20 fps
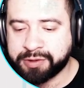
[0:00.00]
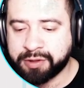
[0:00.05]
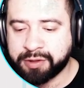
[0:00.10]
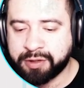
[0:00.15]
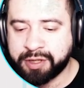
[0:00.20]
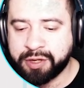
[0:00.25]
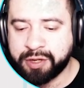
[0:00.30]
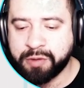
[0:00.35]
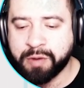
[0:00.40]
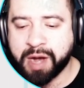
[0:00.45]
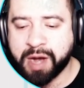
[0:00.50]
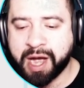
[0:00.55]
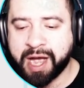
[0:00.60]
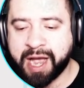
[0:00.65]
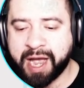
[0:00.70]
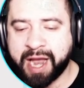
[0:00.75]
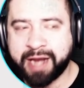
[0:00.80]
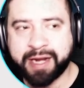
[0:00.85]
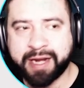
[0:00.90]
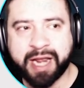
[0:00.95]
So the
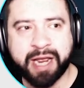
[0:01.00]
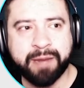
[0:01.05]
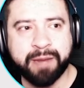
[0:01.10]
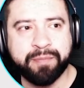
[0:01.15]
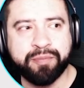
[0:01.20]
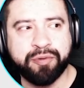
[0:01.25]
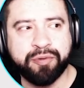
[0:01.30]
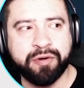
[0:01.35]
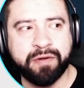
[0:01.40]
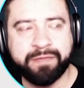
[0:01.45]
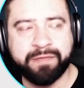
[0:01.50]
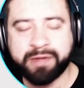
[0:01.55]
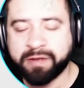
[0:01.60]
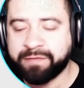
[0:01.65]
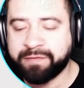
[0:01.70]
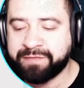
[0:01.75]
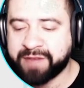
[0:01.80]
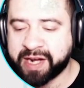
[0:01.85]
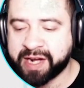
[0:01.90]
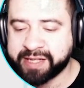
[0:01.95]
UI, they improved the
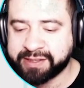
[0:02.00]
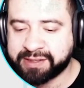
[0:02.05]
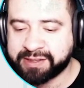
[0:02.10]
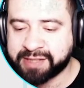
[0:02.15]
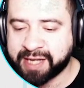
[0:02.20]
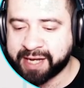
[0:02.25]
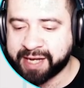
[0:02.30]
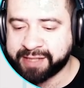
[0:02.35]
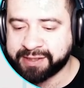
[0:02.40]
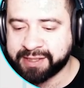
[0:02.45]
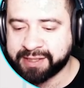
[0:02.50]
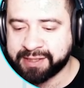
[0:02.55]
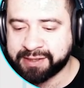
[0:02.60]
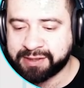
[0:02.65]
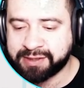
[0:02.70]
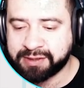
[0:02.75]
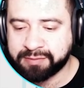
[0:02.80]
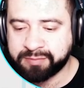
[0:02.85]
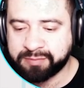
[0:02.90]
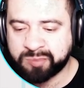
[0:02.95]
font
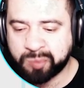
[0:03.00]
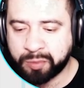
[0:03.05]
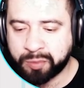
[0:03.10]
sizes,